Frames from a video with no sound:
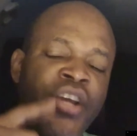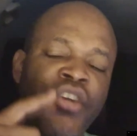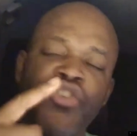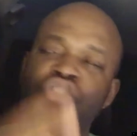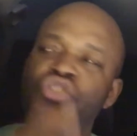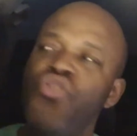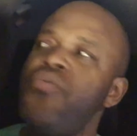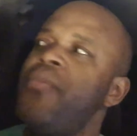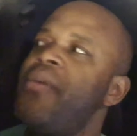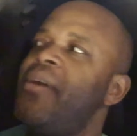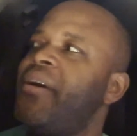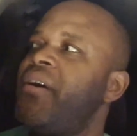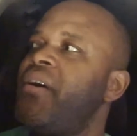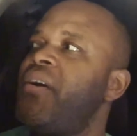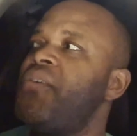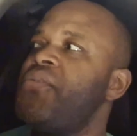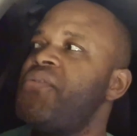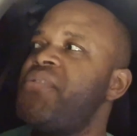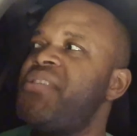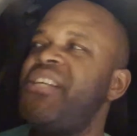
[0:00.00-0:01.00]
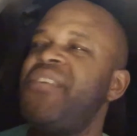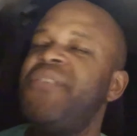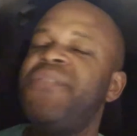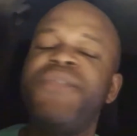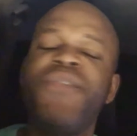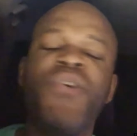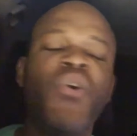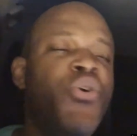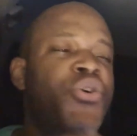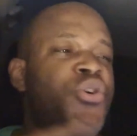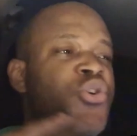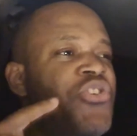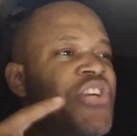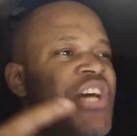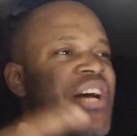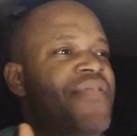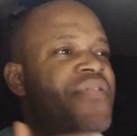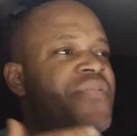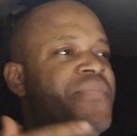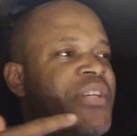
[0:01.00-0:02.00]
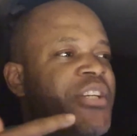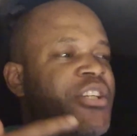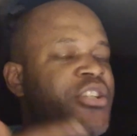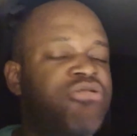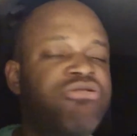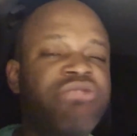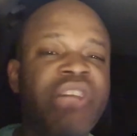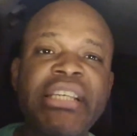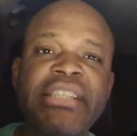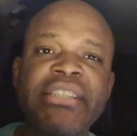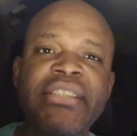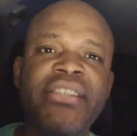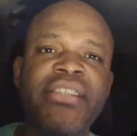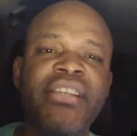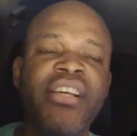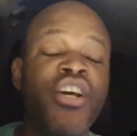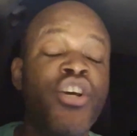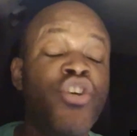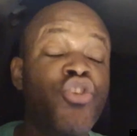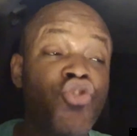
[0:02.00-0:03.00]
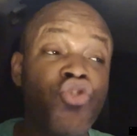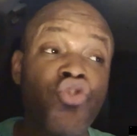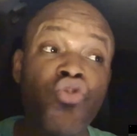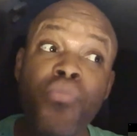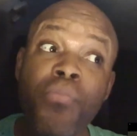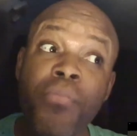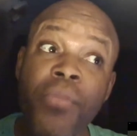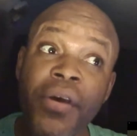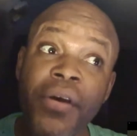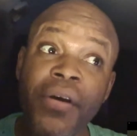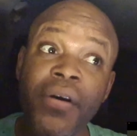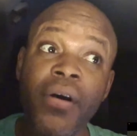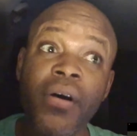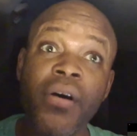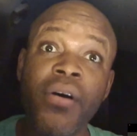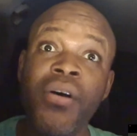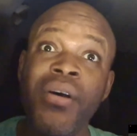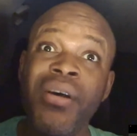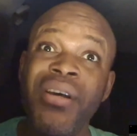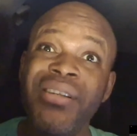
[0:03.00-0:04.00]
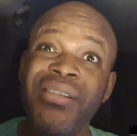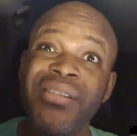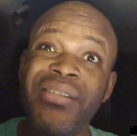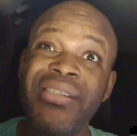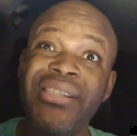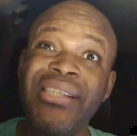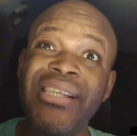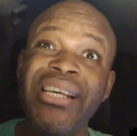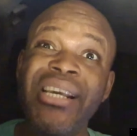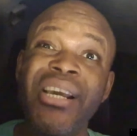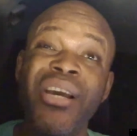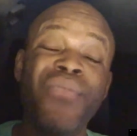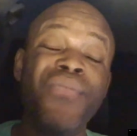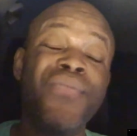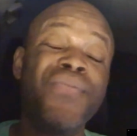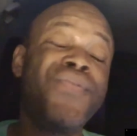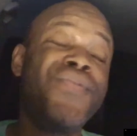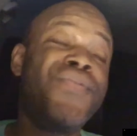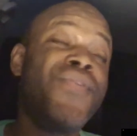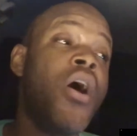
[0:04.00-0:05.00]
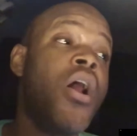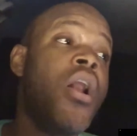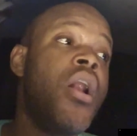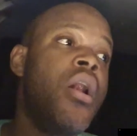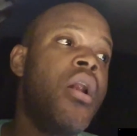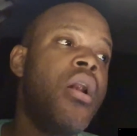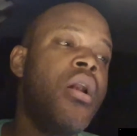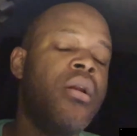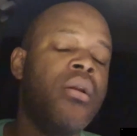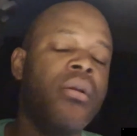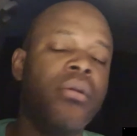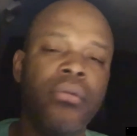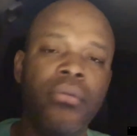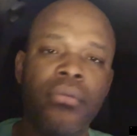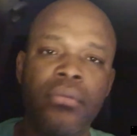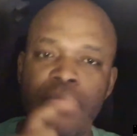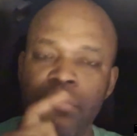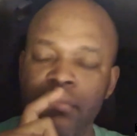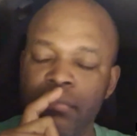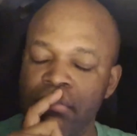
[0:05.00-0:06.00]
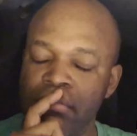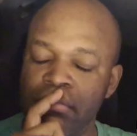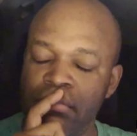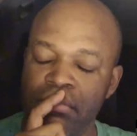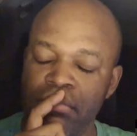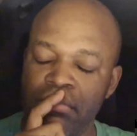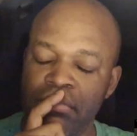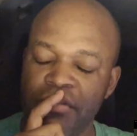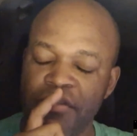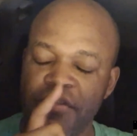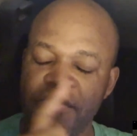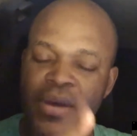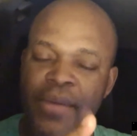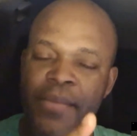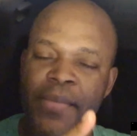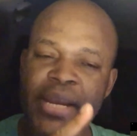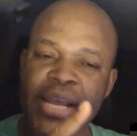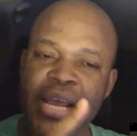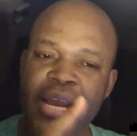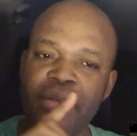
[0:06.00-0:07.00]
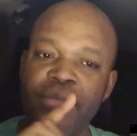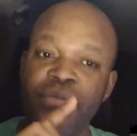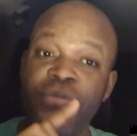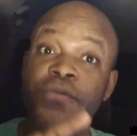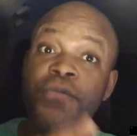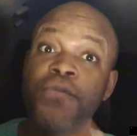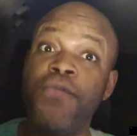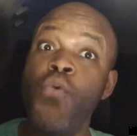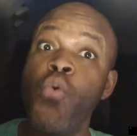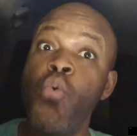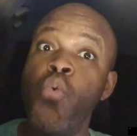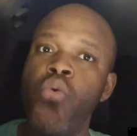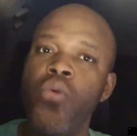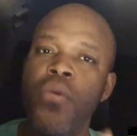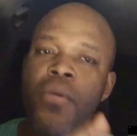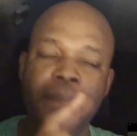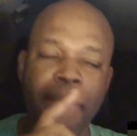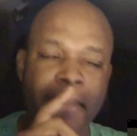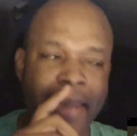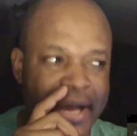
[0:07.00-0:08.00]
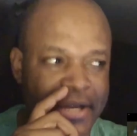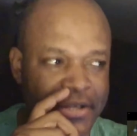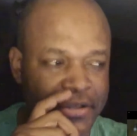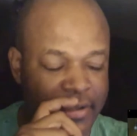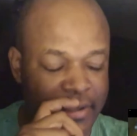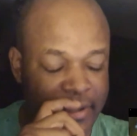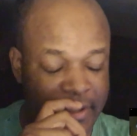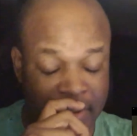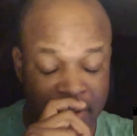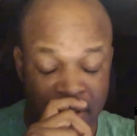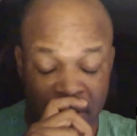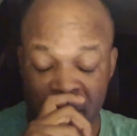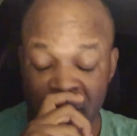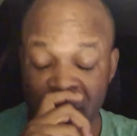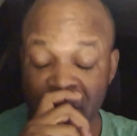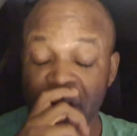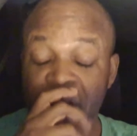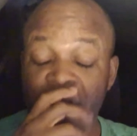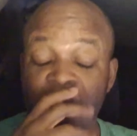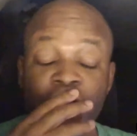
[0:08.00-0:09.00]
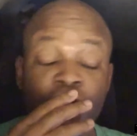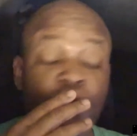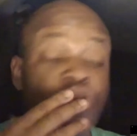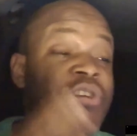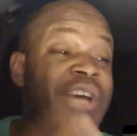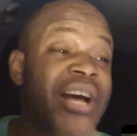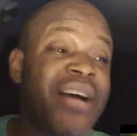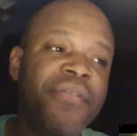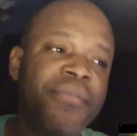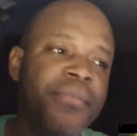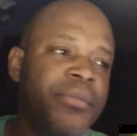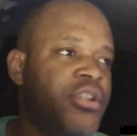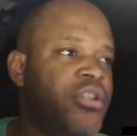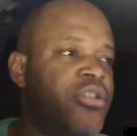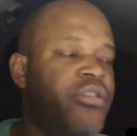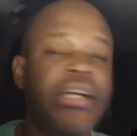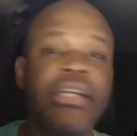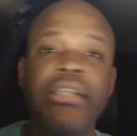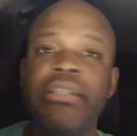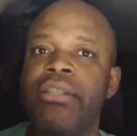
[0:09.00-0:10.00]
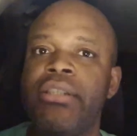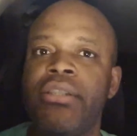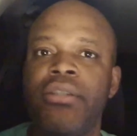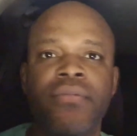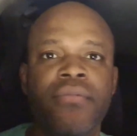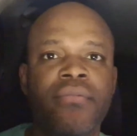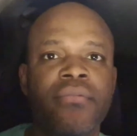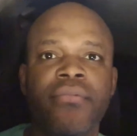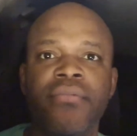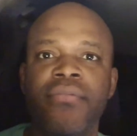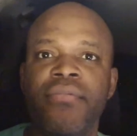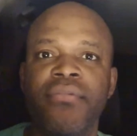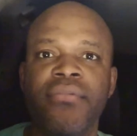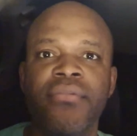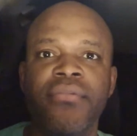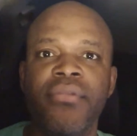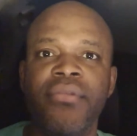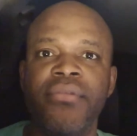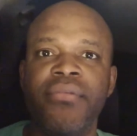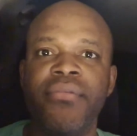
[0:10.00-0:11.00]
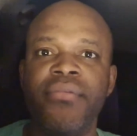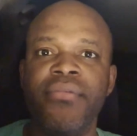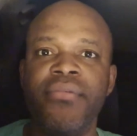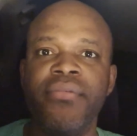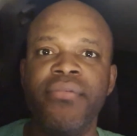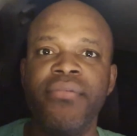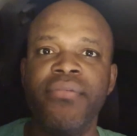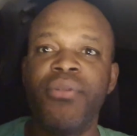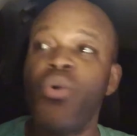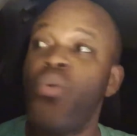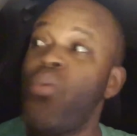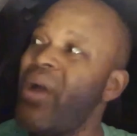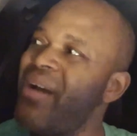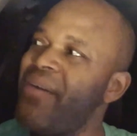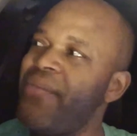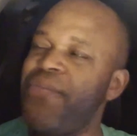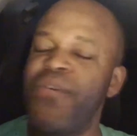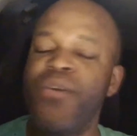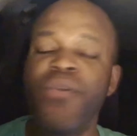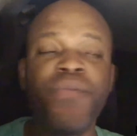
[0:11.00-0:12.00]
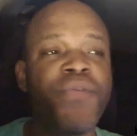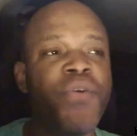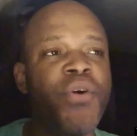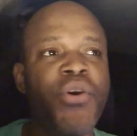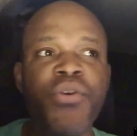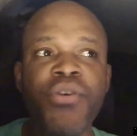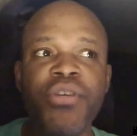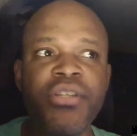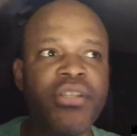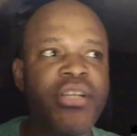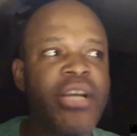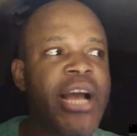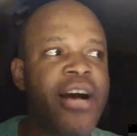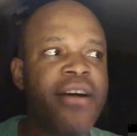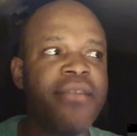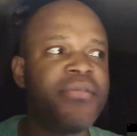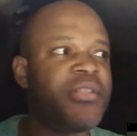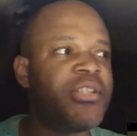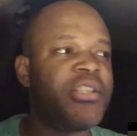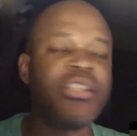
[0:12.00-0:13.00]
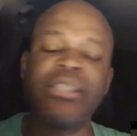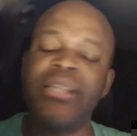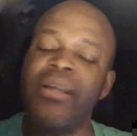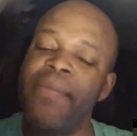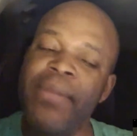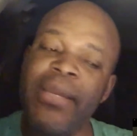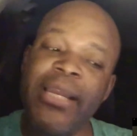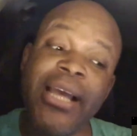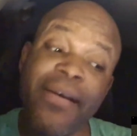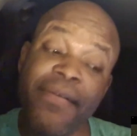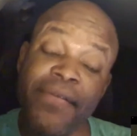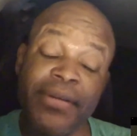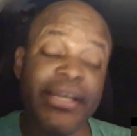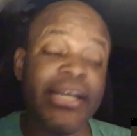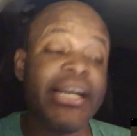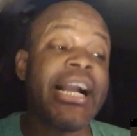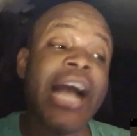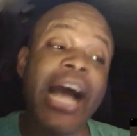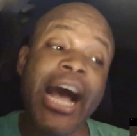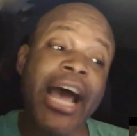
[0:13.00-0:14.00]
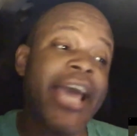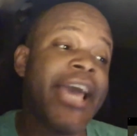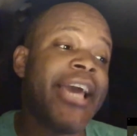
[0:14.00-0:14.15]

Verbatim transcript: Tu me rends si fort, You driving me crazy. Tu me rends si folle. Feminine, fou, masculine. You driving me crazy. The way I feel for you is, you know, sister be loving the guy